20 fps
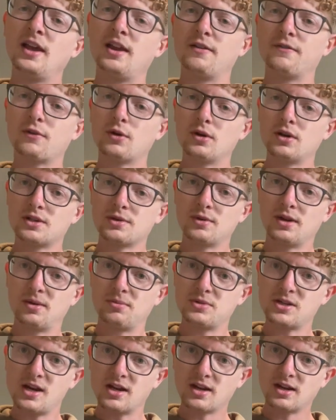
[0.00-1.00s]
And of course, when I'm
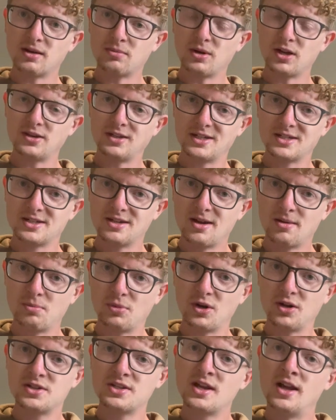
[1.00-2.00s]
talking about these
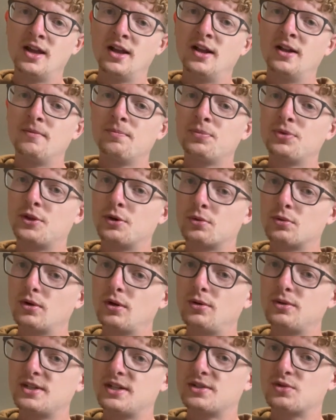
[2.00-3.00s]
numbers, the
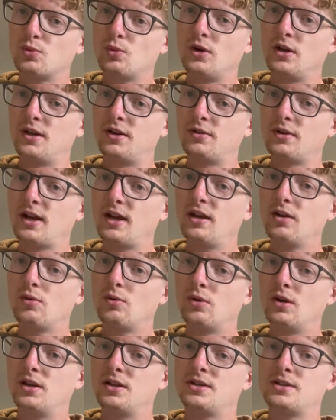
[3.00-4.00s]
root is 1, right?
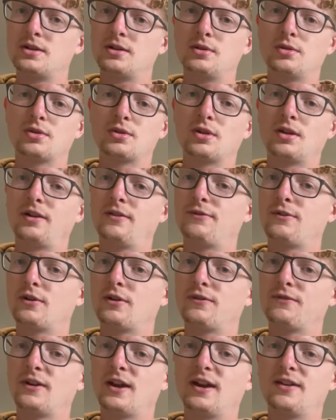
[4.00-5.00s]
1, 2, 3,
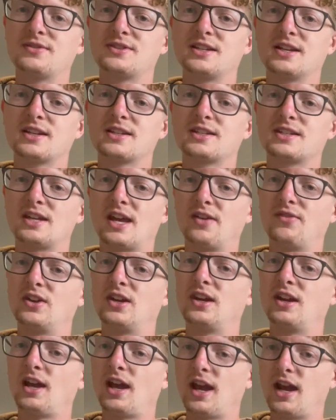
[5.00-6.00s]
4, 5, 6,
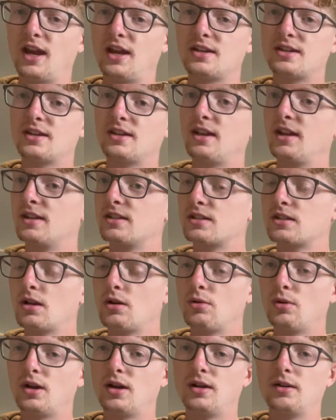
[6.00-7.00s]
7, 8, and
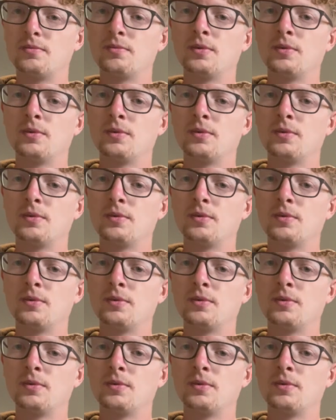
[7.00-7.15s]
so on.